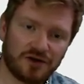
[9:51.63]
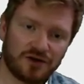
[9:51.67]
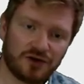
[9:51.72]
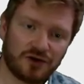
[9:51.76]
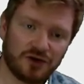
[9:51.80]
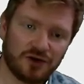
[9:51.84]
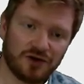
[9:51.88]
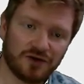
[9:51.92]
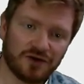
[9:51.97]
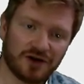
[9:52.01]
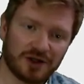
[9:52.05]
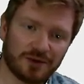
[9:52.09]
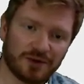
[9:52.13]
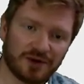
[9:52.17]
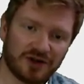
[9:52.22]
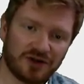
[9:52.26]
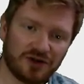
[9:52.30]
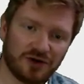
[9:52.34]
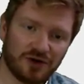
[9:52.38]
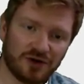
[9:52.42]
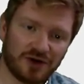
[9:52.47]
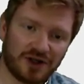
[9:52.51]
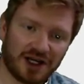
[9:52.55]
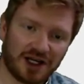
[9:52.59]
2 divided by
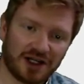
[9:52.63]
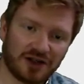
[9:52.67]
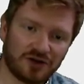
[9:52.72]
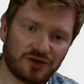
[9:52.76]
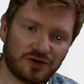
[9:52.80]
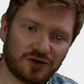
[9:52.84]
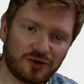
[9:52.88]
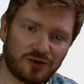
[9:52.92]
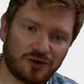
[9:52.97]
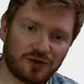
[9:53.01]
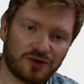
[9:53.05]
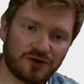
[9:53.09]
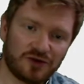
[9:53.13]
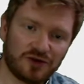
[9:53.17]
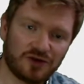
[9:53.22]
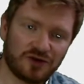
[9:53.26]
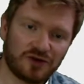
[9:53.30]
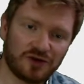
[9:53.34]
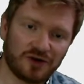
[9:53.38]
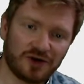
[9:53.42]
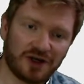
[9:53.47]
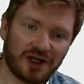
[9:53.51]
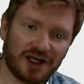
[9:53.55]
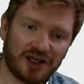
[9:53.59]
2 cancels,
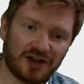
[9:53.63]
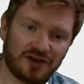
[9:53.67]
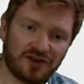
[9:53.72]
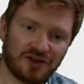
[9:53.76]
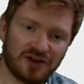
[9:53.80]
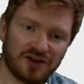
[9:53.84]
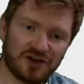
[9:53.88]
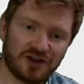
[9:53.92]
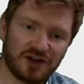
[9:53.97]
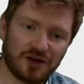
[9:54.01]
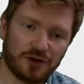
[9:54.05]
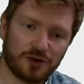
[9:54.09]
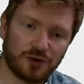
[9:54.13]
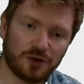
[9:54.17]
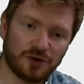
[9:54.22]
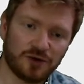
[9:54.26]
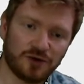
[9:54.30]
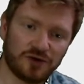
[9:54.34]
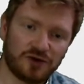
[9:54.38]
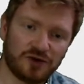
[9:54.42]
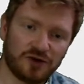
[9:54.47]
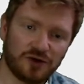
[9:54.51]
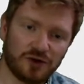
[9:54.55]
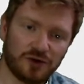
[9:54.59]
so S is equal
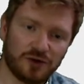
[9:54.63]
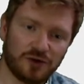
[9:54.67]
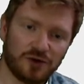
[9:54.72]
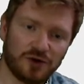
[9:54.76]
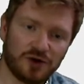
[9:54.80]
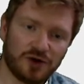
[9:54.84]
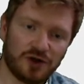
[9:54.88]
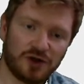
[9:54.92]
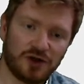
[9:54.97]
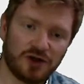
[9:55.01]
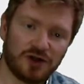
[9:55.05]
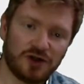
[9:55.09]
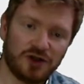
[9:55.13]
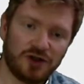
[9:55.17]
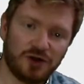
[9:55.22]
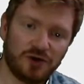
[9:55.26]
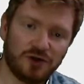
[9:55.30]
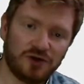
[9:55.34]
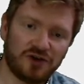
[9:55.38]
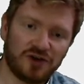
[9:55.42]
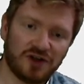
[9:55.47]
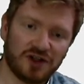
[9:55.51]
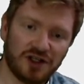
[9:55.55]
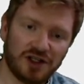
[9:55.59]
to
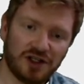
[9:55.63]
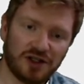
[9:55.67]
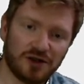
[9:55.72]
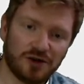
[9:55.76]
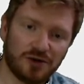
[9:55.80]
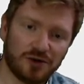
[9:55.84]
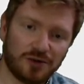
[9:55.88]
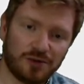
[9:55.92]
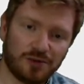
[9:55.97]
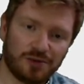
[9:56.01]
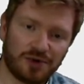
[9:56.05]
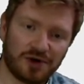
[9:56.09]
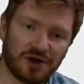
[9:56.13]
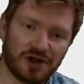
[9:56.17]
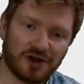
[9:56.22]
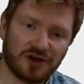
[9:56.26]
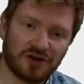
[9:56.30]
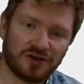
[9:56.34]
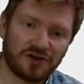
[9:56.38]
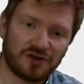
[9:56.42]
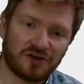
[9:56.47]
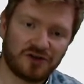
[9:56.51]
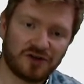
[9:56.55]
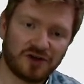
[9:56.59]
ut
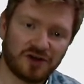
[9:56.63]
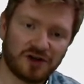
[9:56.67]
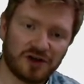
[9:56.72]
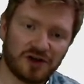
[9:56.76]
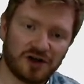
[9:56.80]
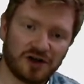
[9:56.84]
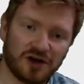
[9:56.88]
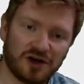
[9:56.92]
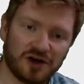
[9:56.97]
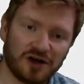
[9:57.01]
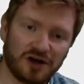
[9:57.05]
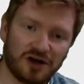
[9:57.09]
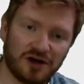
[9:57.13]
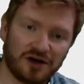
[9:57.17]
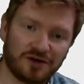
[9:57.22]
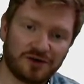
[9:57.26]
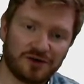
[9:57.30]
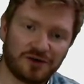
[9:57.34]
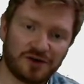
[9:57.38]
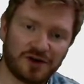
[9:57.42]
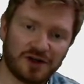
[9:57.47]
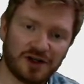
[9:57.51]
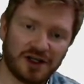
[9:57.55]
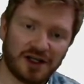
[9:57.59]
plus
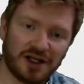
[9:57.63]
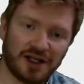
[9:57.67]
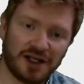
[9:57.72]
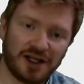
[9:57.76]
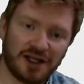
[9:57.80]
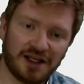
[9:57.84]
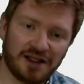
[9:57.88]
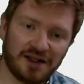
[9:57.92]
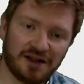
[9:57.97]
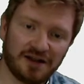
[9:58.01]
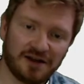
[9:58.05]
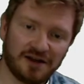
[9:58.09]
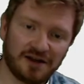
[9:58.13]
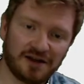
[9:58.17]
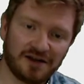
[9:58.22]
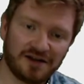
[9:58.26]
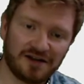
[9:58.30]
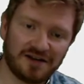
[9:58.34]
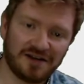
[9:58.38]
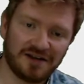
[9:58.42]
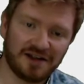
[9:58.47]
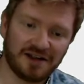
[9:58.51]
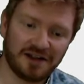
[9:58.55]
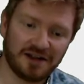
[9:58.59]
1/2 at
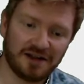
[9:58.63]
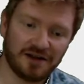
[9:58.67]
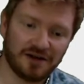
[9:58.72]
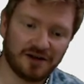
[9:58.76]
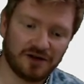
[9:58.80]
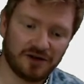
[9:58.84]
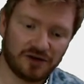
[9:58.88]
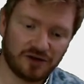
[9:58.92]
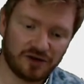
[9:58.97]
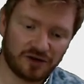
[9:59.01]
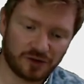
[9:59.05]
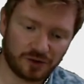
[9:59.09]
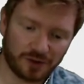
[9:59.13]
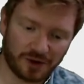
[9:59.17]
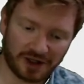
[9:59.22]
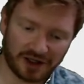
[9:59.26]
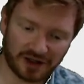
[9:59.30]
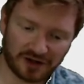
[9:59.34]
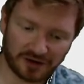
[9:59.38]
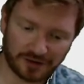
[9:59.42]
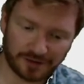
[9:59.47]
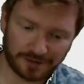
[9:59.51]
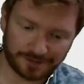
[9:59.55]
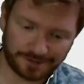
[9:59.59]

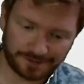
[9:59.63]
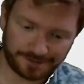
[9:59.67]
squared.